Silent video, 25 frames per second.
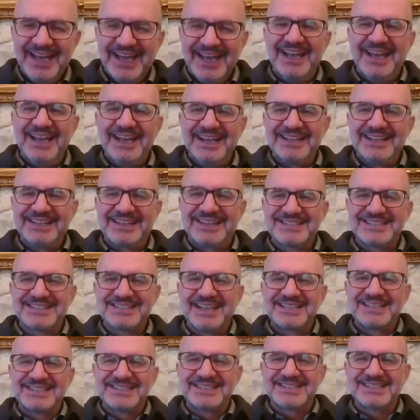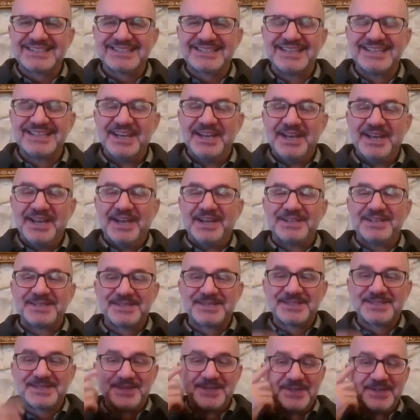It is like this.
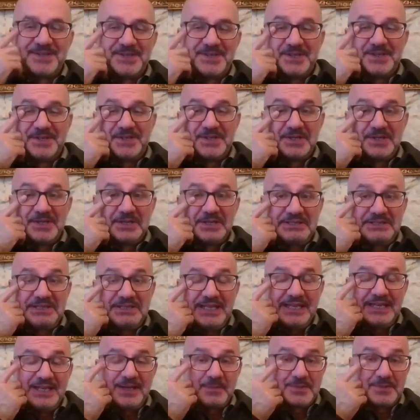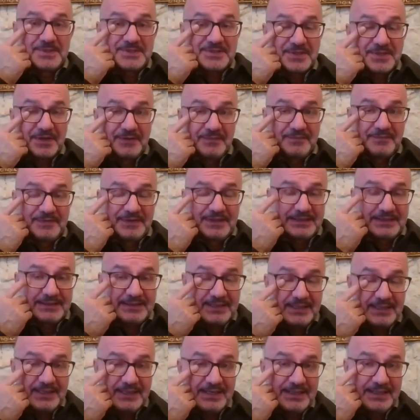So dealing with conflict,
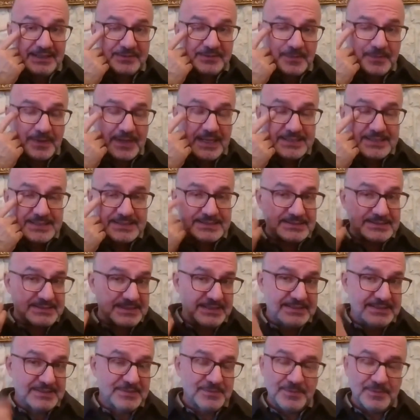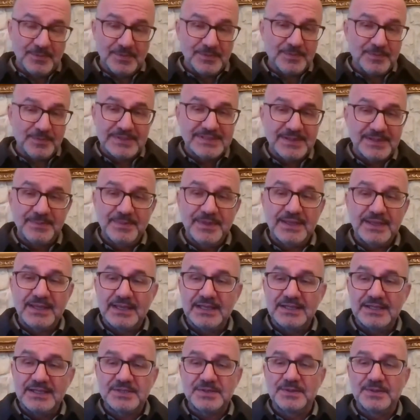really, it was a big
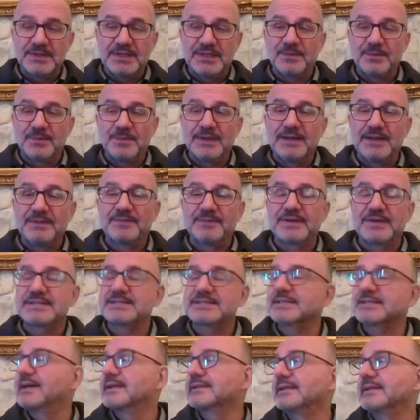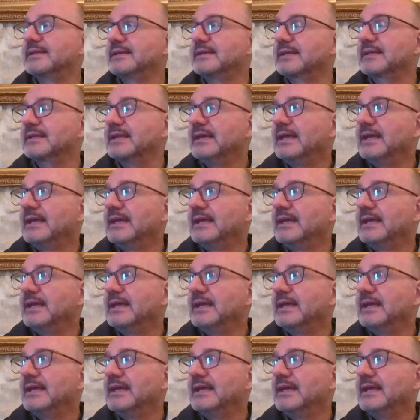issue here whenever starting,